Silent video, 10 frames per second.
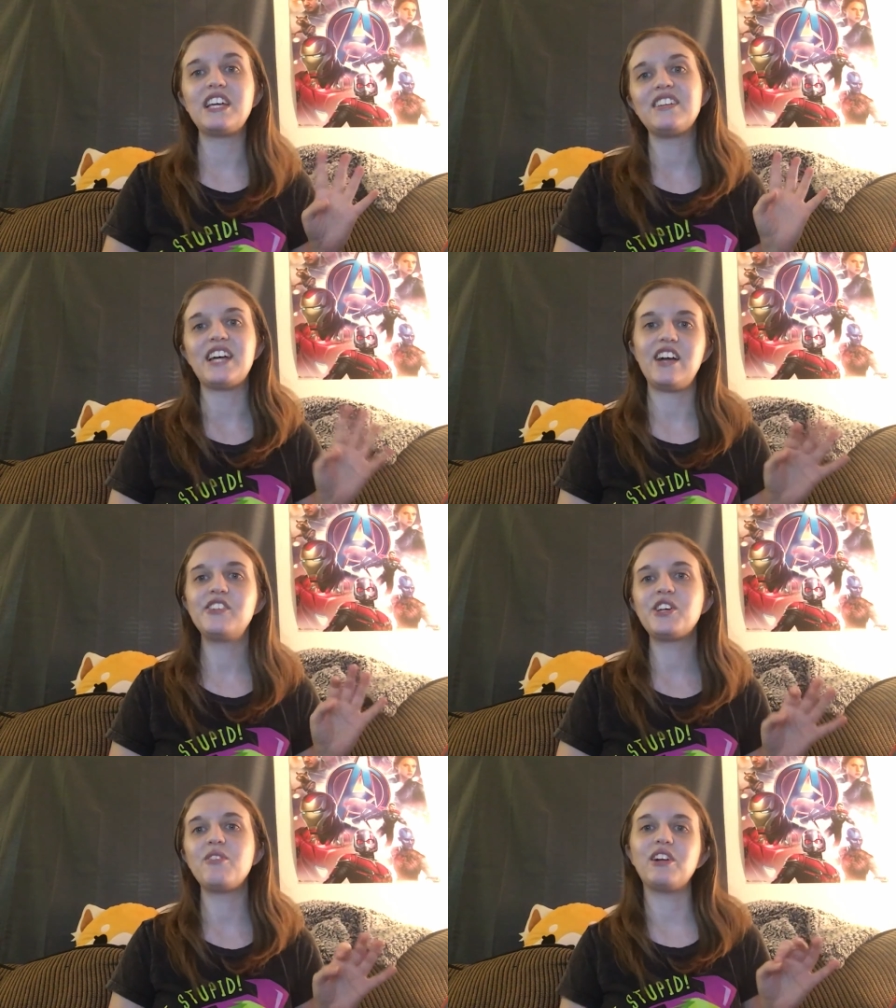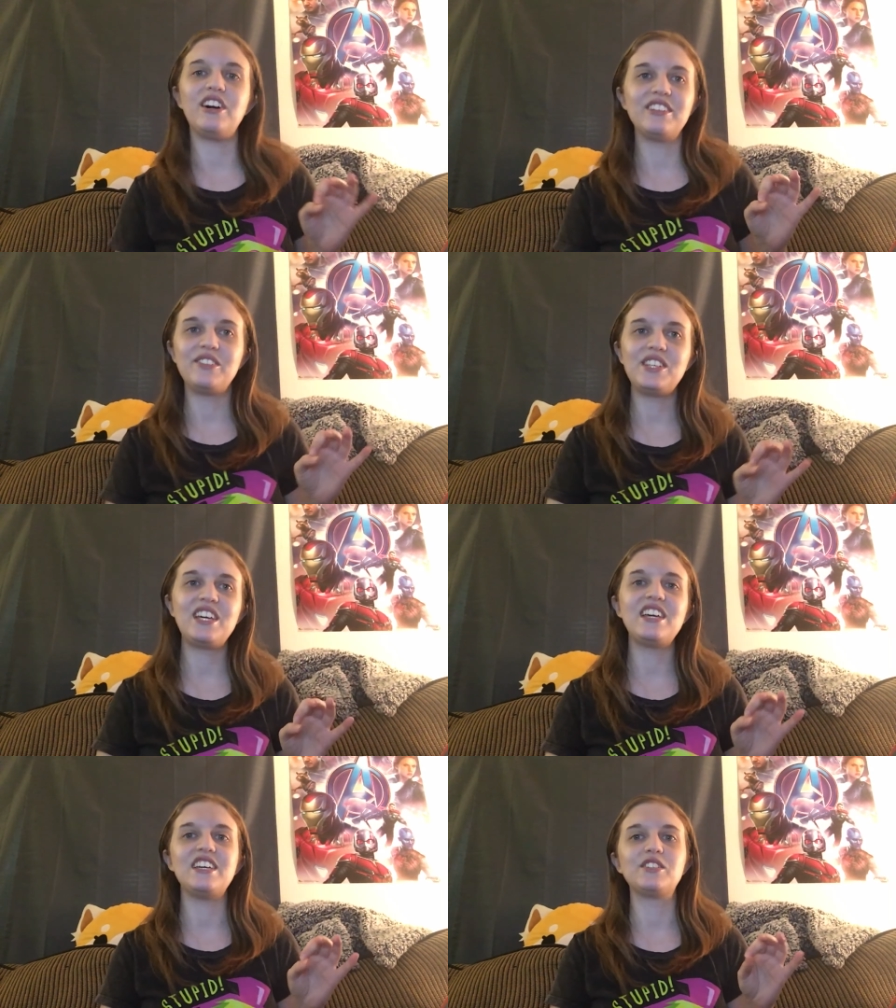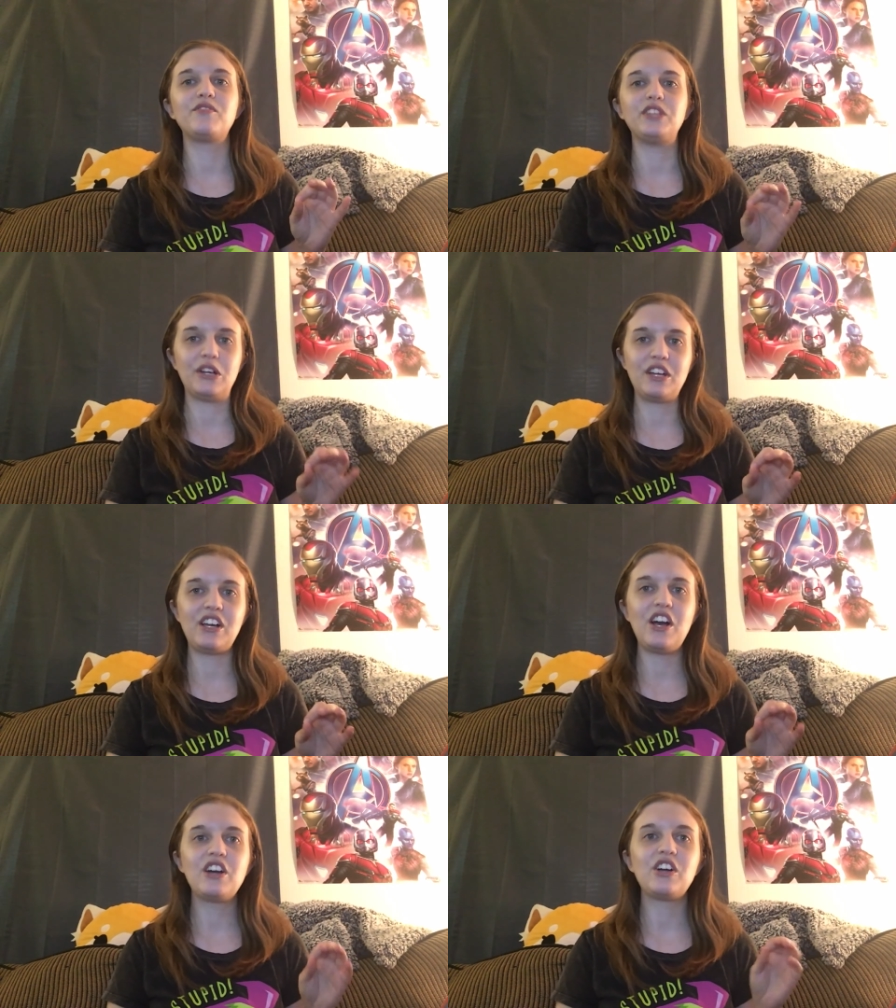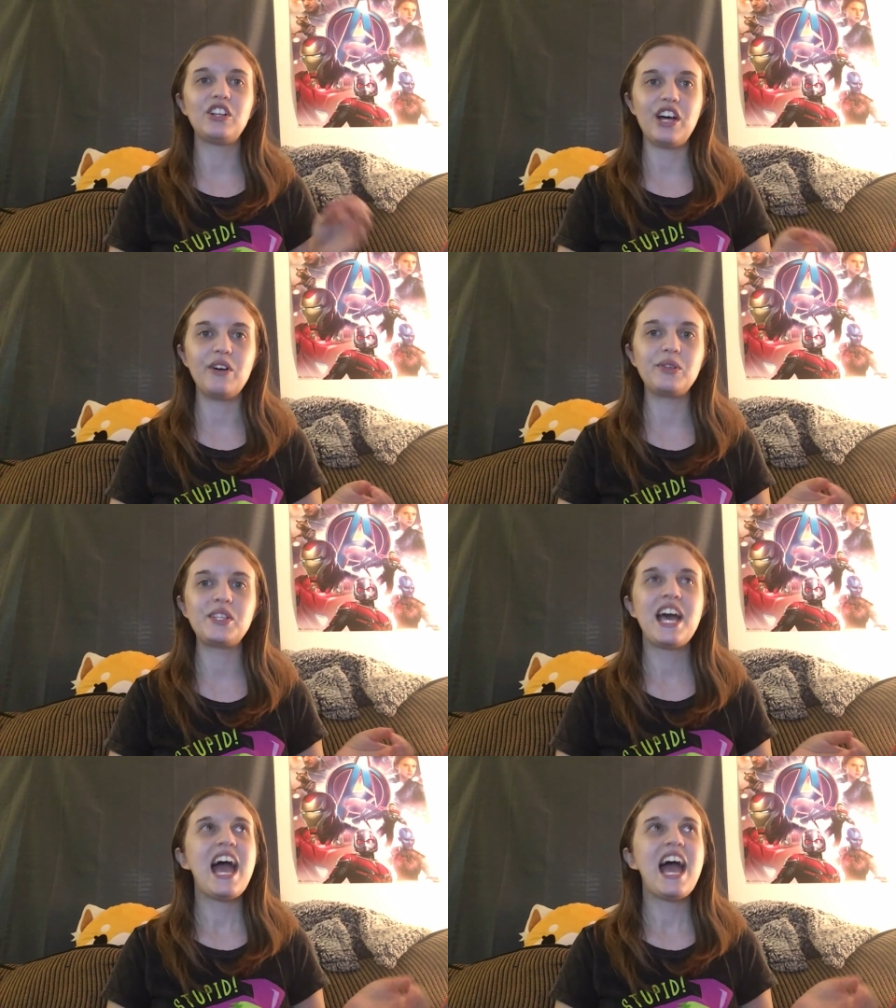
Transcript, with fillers: entire show and all you see is floating clothes.